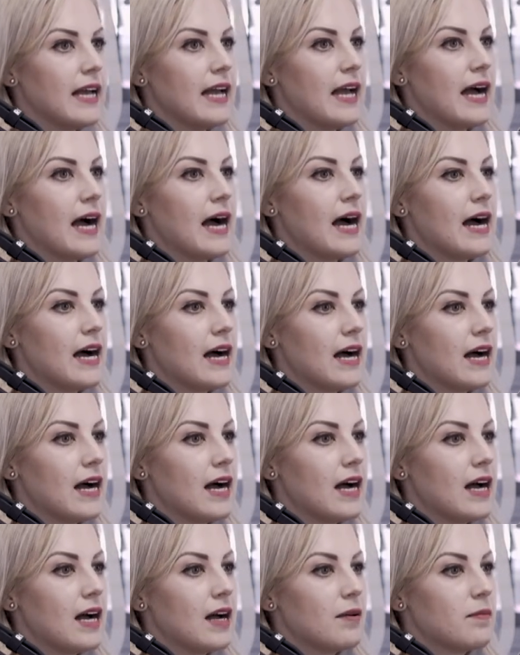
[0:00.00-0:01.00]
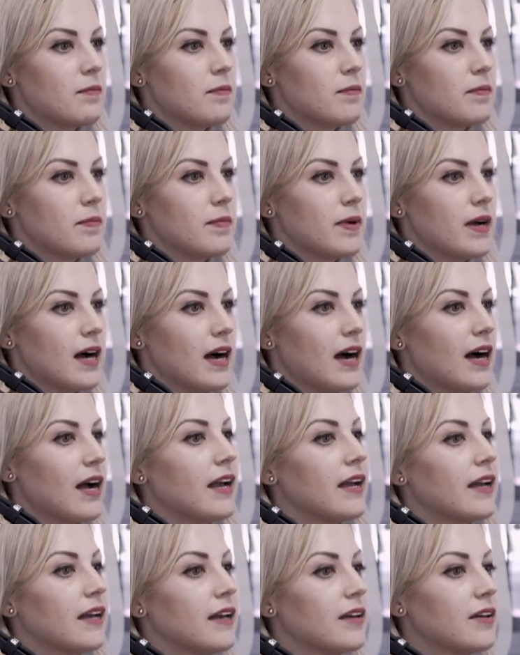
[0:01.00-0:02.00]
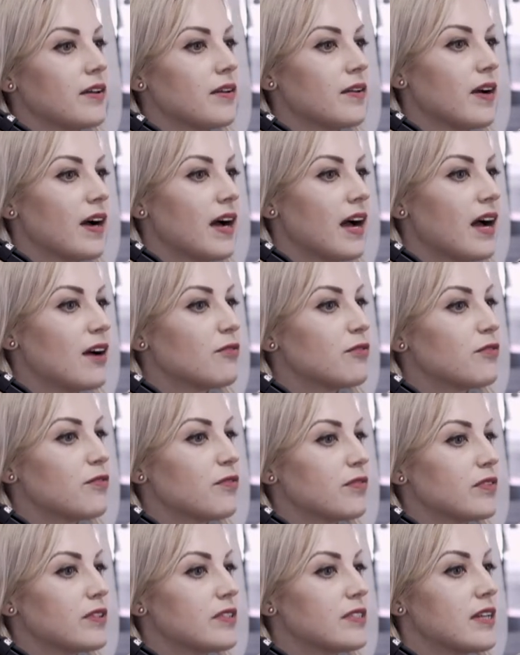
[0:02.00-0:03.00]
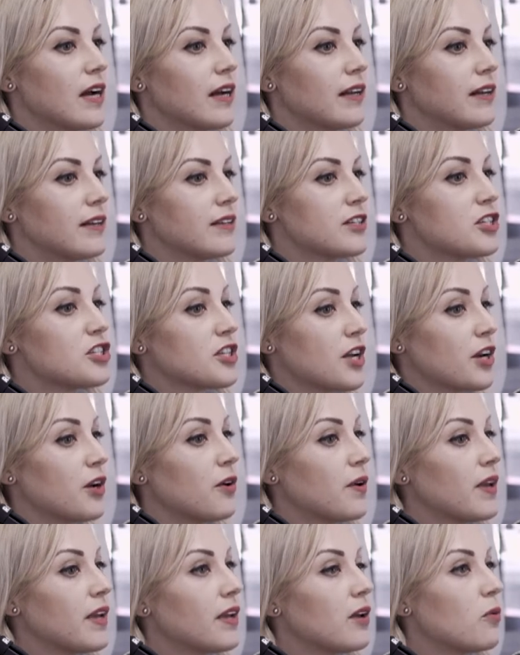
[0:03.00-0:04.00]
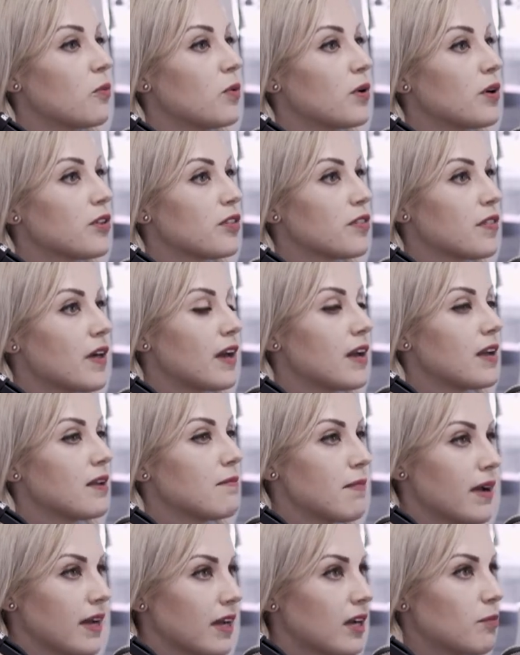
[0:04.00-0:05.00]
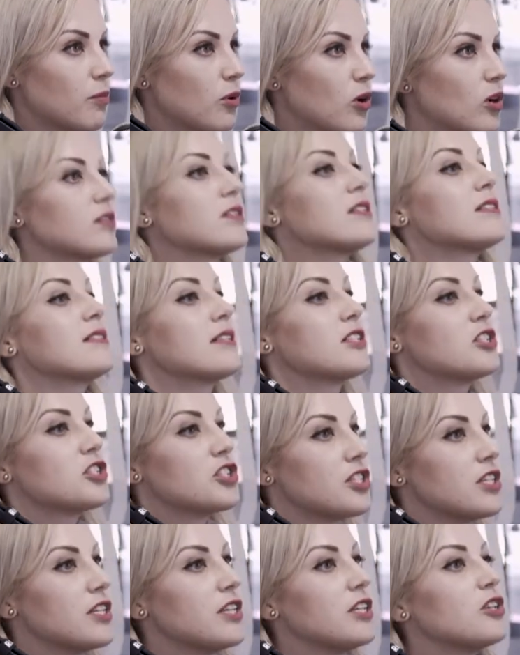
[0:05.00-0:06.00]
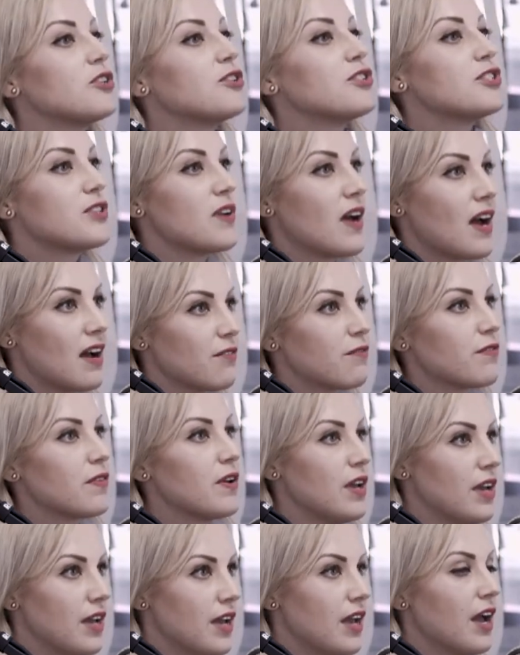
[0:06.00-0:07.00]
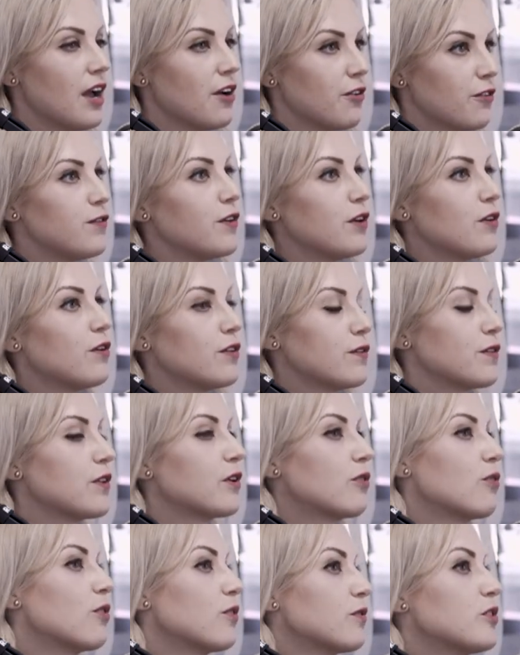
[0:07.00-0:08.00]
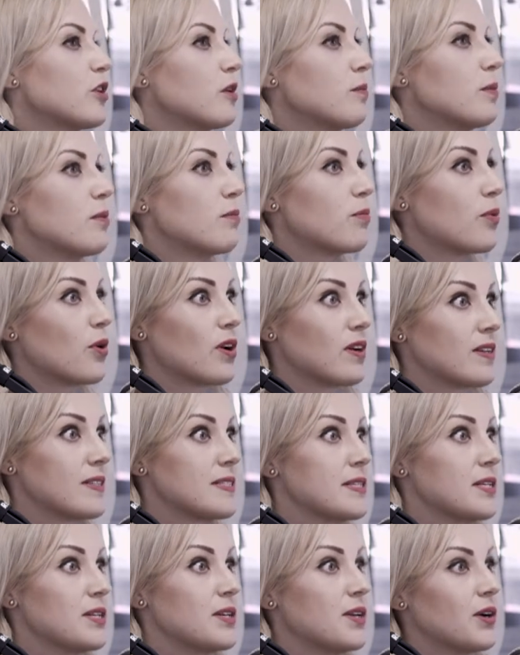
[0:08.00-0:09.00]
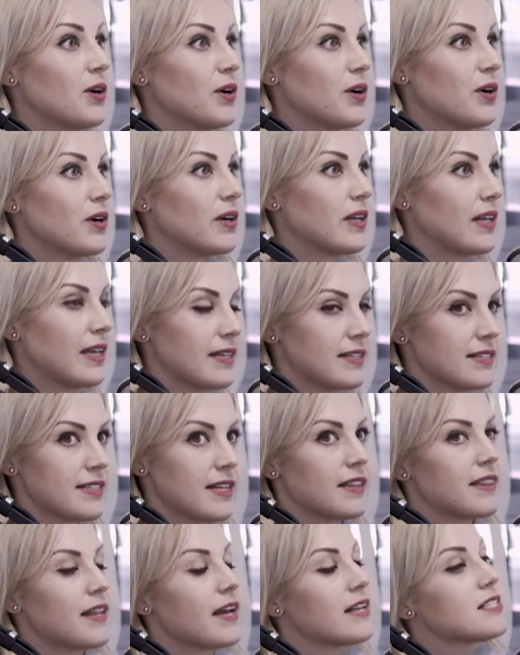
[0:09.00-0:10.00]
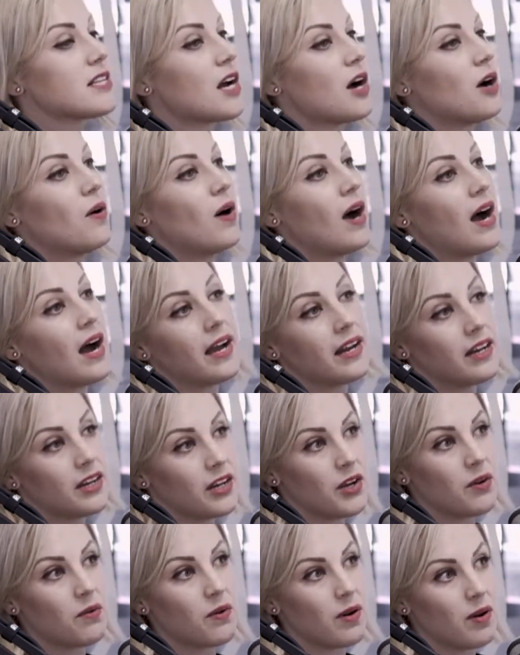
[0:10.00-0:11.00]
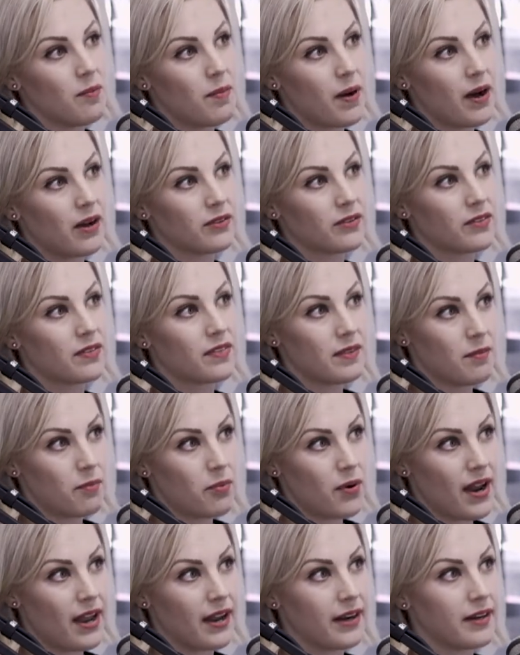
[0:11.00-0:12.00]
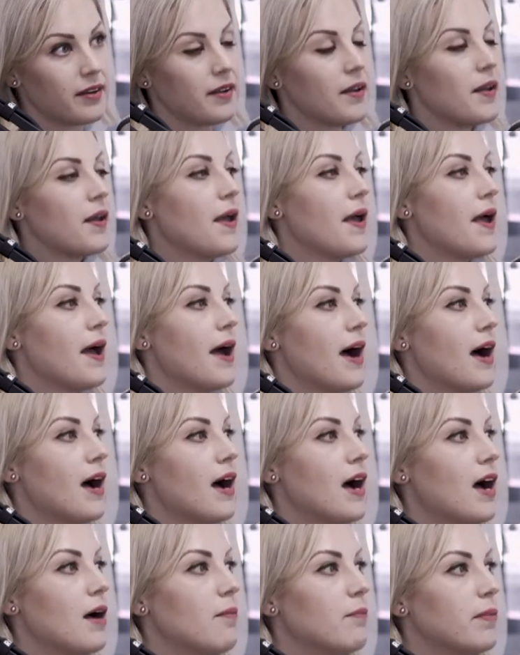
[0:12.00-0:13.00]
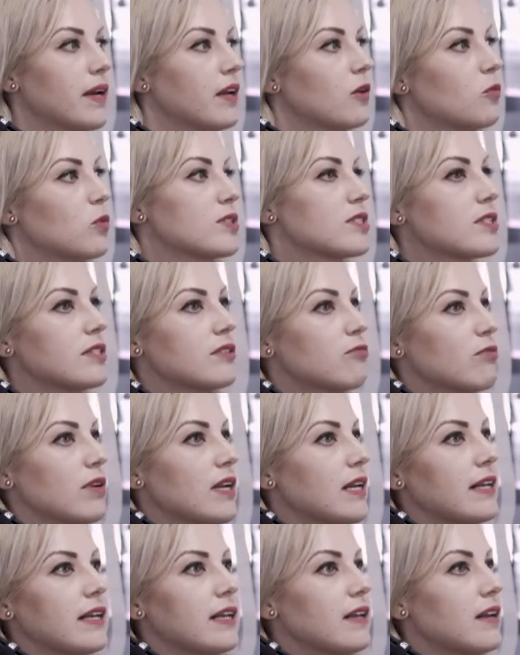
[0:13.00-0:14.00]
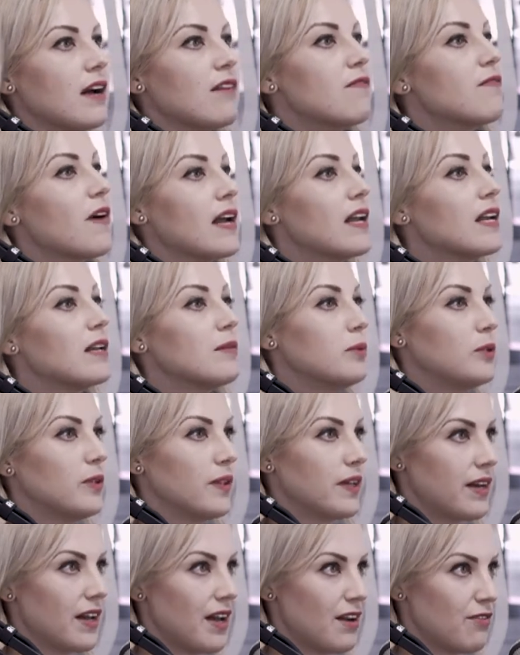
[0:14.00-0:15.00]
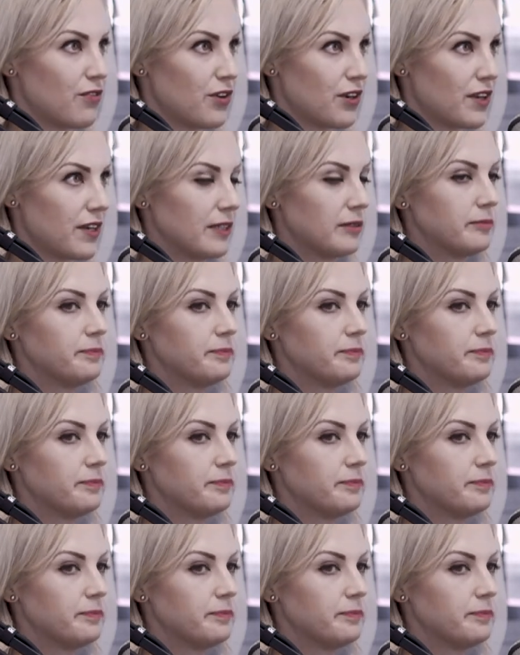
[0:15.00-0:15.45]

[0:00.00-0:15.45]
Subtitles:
I have done shadowing with a makeup artist, and she used to have a few of the Graftobian products in her kit, and that's how I knew about the brand. But it wasn't really available in Africa.